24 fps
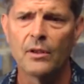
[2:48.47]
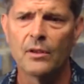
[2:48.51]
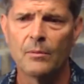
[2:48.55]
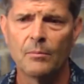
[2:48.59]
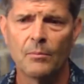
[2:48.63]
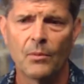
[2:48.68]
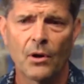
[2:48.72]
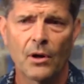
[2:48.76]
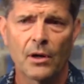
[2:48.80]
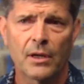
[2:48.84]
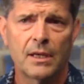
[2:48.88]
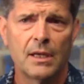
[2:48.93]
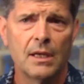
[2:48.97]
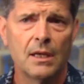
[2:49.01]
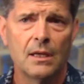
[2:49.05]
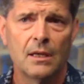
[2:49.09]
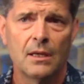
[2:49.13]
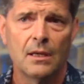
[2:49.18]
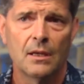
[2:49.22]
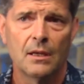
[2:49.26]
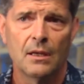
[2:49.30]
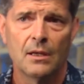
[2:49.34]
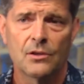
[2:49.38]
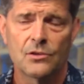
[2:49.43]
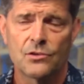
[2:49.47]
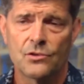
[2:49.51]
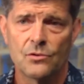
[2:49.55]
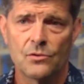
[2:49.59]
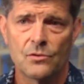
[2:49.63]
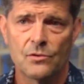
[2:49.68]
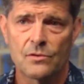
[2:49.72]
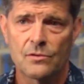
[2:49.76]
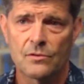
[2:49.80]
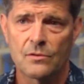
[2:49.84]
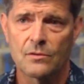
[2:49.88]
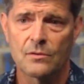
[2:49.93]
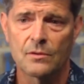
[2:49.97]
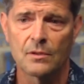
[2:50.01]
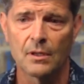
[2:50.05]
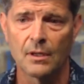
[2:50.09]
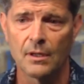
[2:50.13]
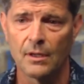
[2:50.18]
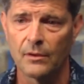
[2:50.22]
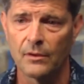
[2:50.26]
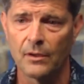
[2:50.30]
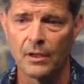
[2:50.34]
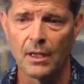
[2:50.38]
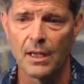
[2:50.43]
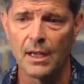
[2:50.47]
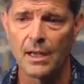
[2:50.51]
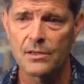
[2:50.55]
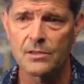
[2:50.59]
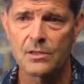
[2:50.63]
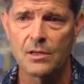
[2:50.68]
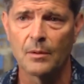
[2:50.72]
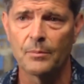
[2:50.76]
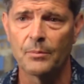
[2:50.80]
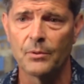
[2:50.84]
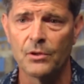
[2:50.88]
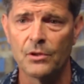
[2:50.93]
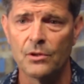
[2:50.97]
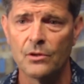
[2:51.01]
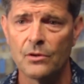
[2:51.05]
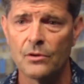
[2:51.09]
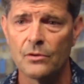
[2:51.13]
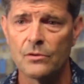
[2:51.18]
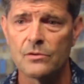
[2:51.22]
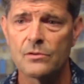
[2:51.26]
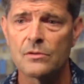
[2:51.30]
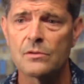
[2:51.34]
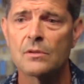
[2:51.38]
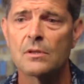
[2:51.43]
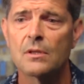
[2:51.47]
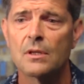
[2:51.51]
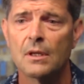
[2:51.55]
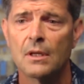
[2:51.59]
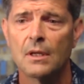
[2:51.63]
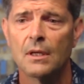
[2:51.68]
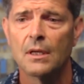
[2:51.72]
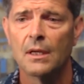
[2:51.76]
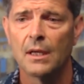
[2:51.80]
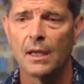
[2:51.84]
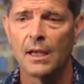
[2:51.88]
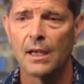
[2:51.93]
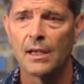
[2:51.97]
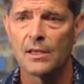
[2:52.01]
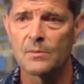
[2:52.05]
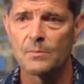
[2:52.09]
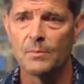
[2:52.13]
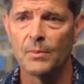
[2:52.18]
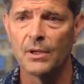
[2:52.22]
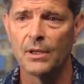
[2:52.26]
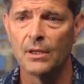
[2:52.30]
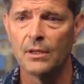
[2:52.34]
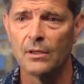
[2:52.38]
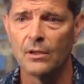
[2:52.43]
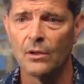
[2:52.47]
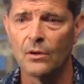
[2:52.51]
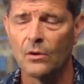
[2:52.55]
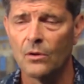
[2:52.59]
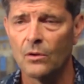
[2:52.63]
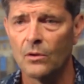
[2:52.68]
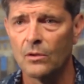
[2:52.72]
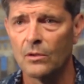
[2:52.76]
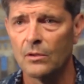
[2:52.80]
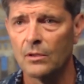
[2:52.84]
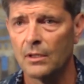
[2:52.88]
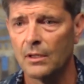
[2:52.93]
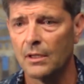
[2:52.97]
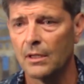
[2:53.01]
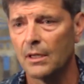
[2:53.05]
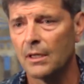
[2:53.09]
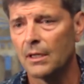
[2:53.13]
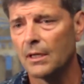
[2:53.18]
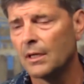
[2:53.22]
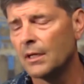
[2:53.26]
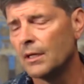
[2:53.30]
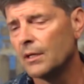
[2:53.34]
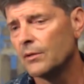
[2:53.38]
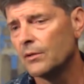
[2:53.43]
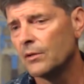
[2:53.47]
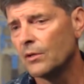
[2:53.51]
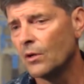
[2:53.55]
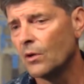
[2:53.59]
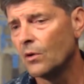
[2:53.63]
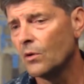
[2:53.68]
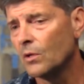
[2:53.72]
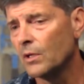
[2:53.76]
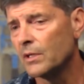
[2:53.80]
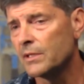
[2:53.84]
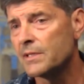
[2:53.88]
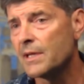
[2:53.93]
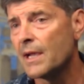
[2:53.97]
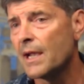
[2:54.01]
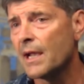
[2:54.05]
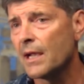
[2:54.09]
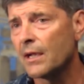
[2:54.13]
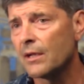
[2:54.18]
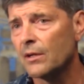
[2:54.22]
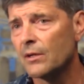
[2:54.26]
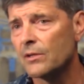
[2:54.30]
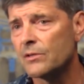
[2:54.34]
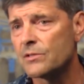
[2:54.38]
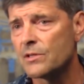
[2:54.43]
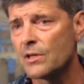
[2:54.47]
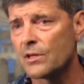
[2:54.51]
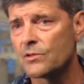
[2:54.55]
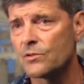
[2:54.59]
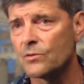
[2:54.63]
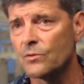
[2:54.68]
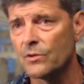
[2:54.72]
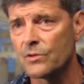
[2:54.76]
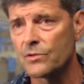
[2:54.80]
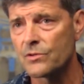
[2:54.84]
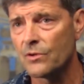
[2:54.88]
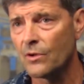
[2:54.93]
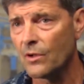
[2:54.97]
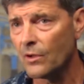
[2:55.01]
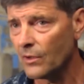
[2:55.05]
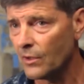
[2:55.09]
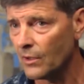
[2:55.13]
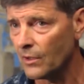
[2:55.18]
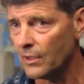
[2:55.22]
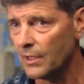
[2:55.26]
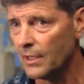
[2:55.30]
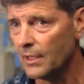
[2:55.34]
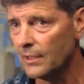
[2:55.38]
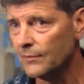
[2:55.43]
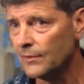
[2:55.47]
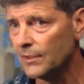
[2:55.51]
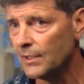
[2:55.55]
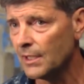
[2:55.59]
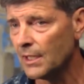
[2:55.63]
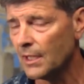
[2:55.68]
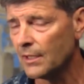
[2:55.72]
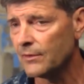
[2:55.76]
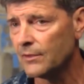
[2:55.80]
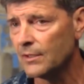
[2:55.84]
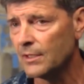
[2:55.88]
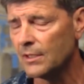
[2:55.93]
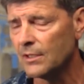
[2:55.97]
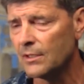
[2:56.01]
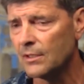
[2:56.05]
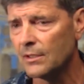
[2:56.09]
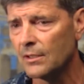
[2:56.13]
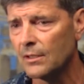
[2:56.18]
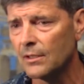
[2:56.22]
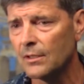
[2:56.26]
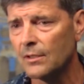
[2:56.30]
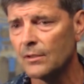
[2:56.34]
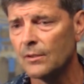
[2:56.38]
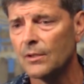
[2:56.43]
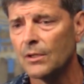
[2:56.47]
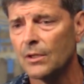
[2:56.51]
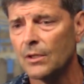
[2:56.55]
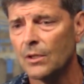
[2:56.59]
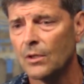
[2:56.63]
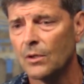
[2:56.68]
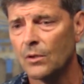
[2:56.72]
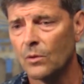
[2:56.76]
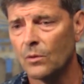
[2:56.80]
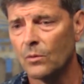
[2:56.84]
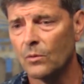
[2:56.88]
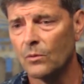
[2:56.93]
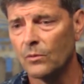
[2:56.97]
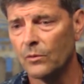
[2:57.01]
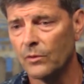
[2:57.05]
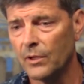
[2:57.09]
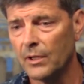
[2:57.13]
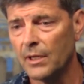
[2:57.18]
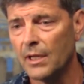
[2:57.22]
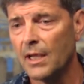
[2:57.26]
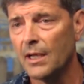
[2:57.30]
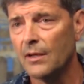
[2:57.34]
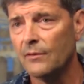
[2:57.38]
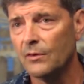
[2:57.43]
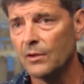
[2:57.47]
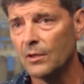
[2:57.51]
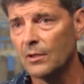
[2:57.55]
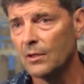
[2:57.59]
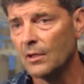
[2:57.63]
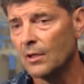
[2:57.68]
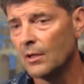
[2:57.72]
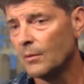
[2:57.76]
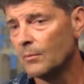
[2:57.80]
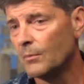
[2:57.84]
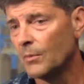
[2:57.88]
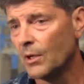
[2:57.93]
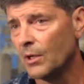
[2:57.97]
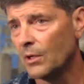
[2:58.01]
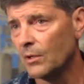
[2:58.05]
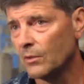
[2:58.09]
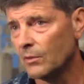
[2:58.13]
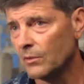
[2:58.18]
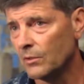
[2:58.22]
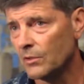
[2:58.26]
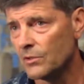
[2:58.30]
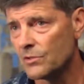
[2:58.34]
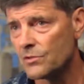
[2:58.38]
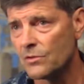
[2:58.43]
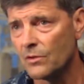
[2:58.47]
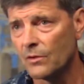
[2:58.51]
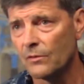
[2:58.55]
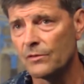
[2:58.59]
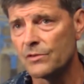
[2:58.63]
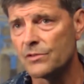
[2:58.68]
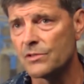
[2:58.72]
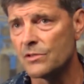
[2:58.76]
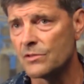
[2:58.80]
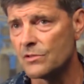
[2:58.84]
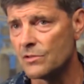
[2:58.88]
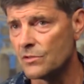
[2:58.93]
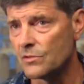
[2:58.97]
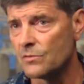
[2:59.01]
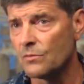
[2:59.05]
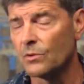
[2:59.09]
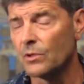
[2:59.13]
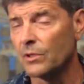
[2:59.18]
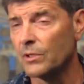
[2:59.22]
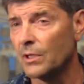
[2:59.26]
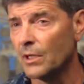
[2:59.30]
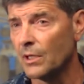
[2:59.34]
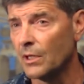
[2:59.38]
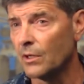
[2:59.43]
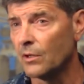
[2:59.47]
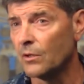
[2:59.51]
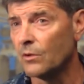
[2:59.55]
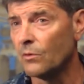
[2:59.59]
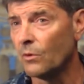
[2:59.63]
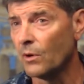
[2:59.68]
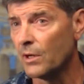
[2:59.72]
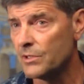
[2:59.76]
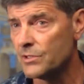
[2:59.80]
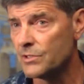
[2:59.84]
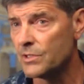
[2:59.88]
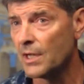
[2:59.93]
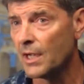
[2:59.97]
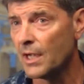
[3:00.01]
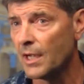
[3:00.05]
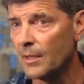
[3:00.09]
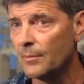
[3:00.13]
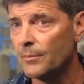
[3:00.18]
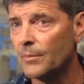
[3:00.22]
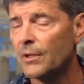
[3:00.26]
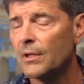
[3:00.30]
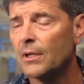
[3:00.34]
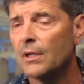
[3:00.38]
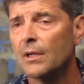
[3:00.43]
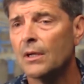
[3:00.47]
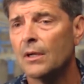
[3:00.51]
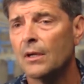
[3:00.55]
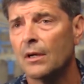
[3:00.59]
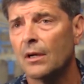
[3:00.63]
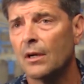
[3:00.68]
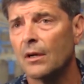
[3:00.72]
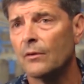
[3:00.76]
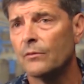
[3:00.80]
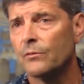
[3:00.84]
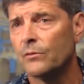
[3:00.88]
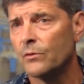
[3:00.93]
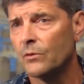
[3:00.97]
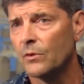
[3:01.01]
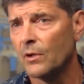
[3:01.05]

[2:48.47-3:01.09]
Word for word: of the marquee issues uh, the last couple years has been the whole uh, the whole attack on sexual assault in our Navy, and I think uh, the Navy among the services has really done a great job of